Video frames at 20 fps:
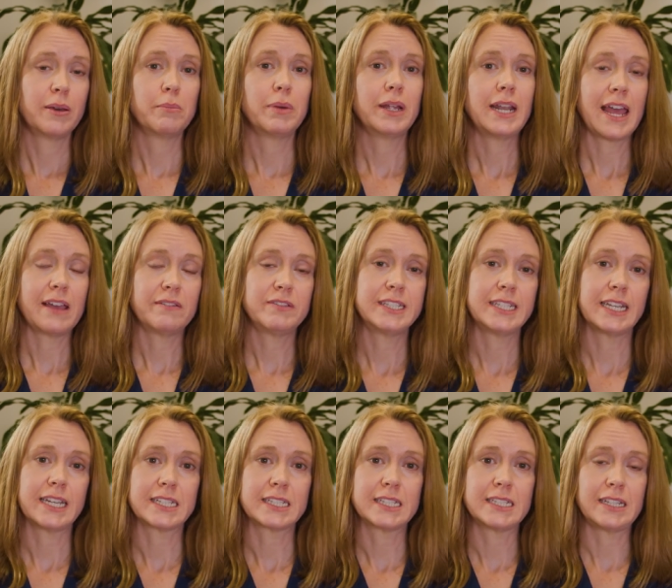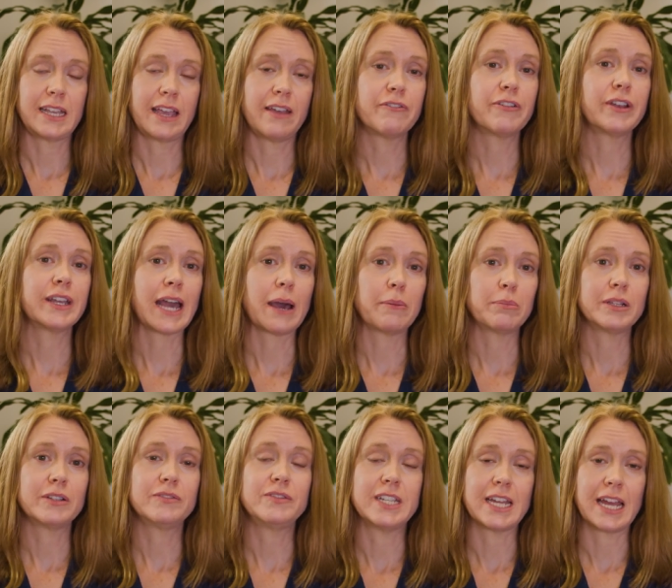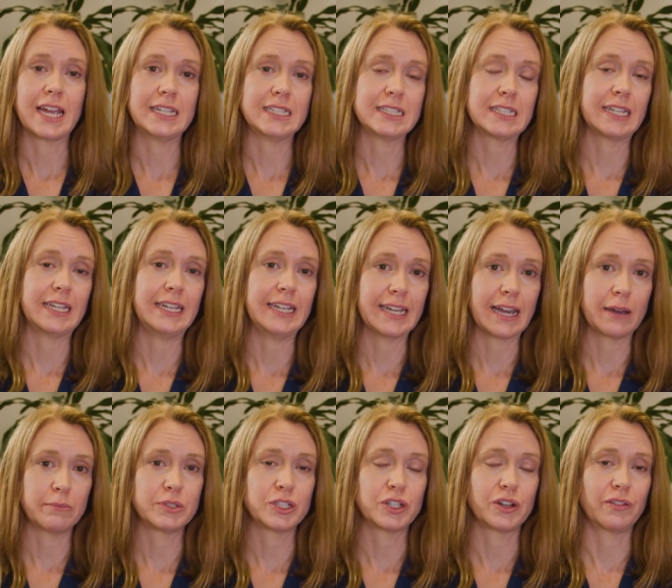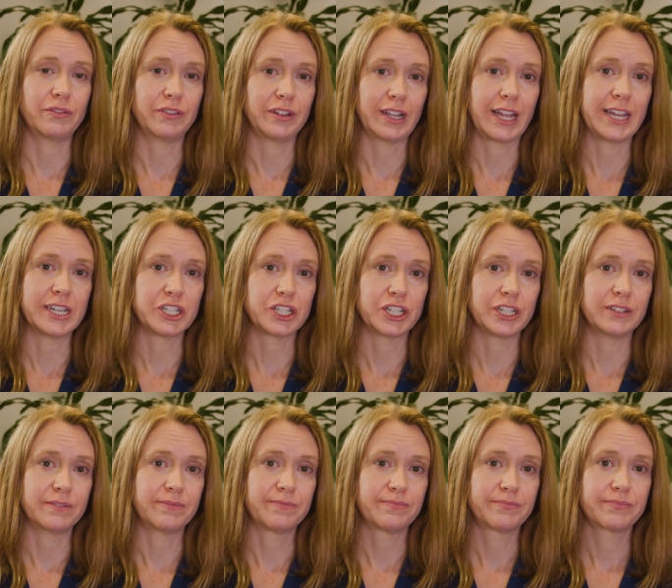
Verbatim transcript: but have sex every couple of days leading up to ovulation.